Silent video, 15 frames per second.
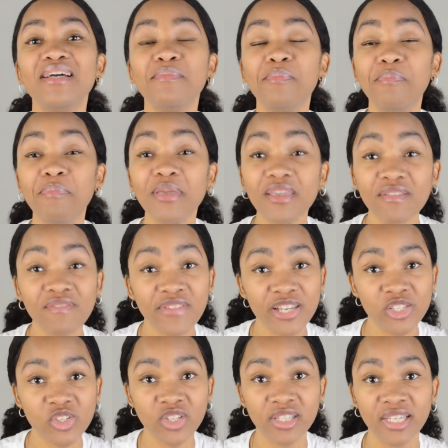be
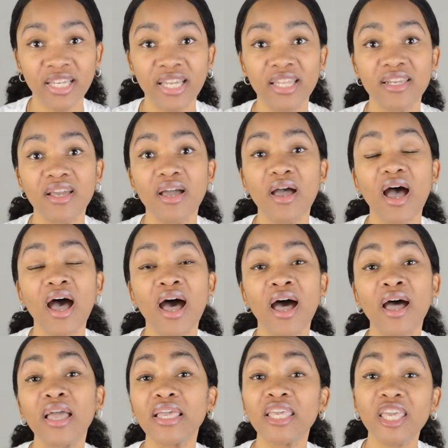vigilant.
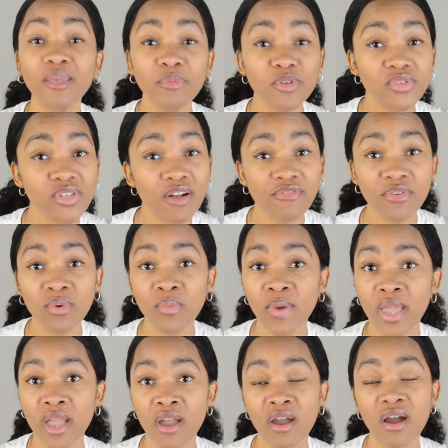Uh, keep yourself
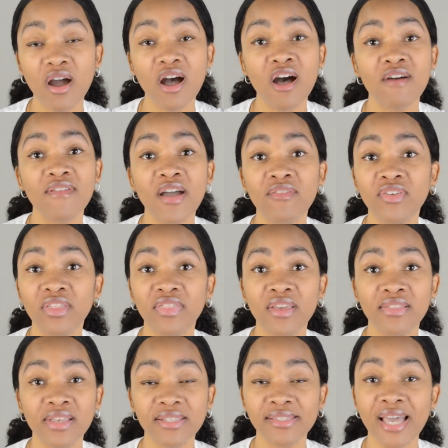aware of everything
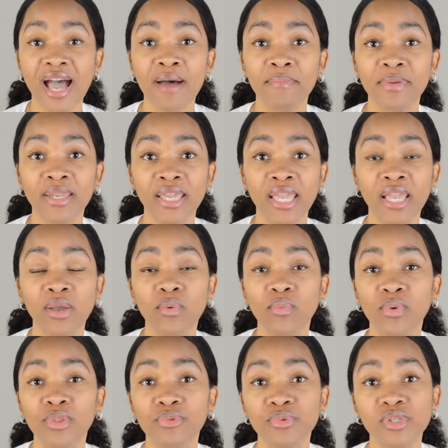that's happening
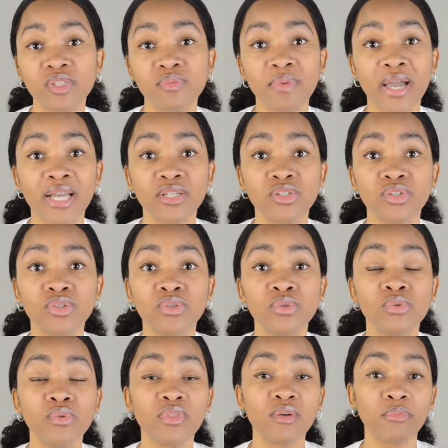with respect
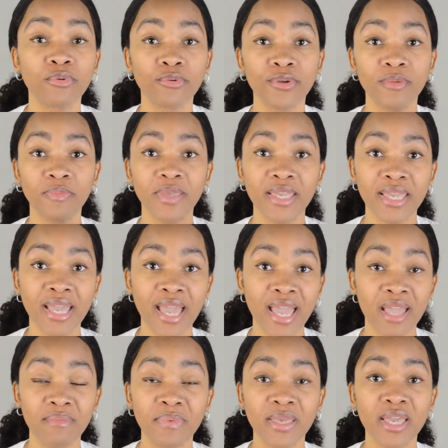to the pre-P
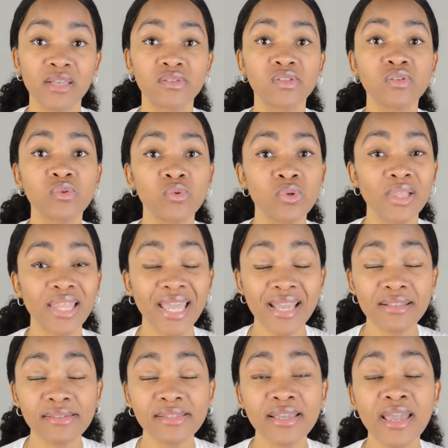A, P A school
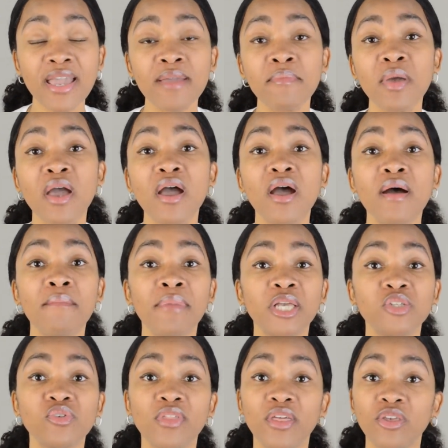landscape. Make
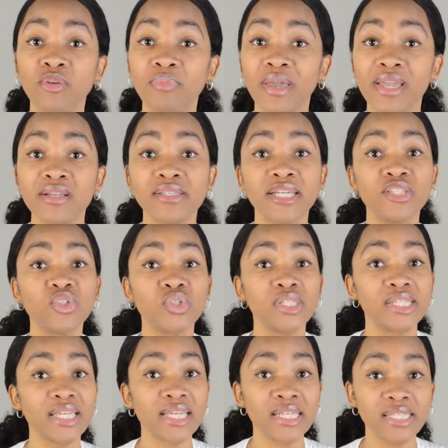sure that you pay attention
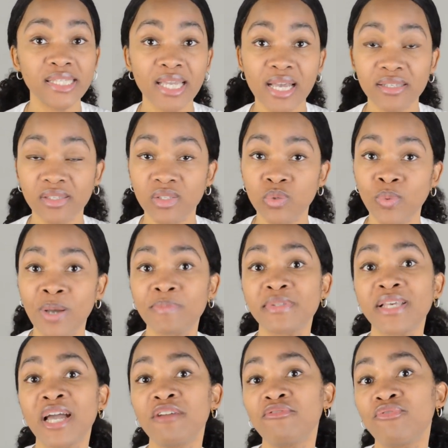to E T S's
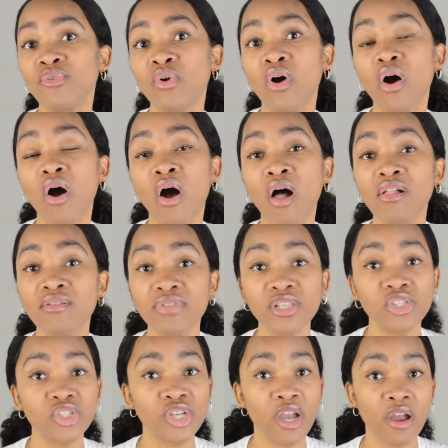website for all of the
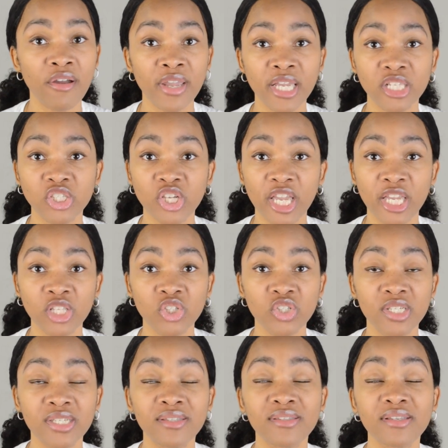G R E changes.